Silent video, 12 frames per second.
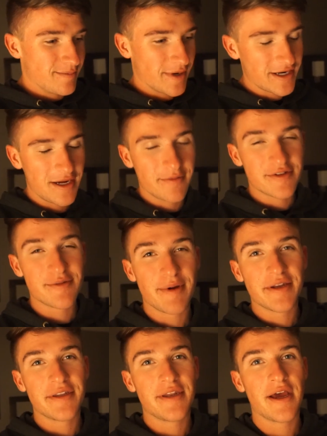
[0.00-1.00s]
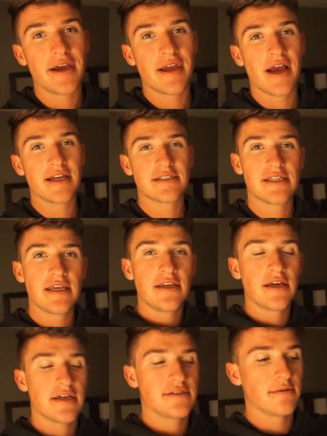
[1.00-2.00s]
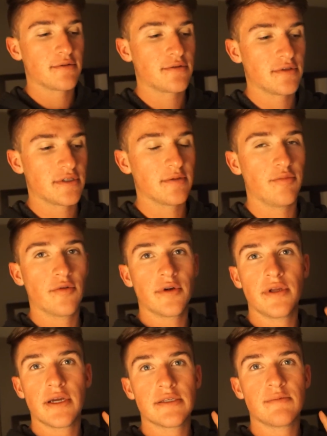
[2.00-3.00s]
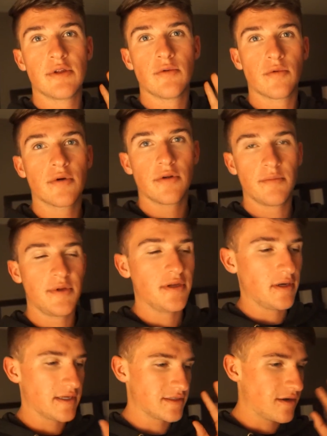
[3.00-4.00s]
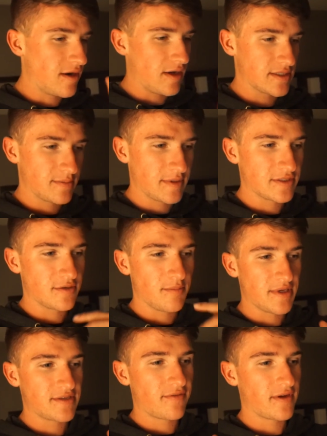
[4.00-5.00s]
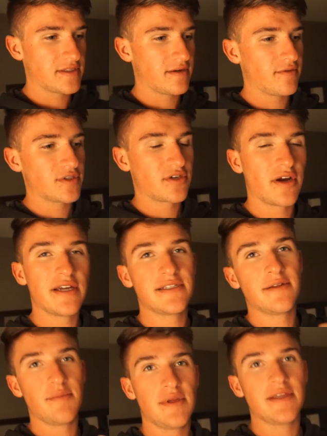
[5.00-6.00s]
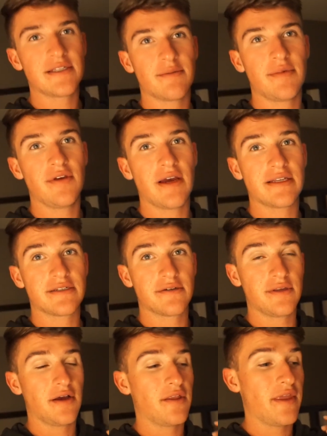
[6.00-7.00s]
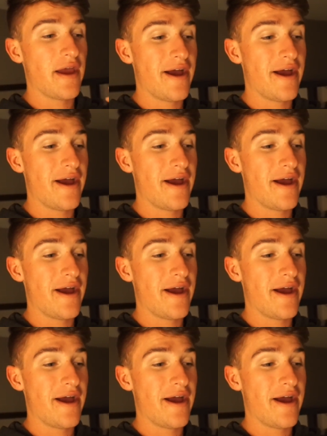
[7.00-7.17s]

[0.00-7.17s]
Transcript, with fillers: my camera's about to die, guys. Thank you guys so much for the support. You guys mean the world to me. You guys are awesome. You guys are the best fans ever. It's crazy to meet some of you guys literally on the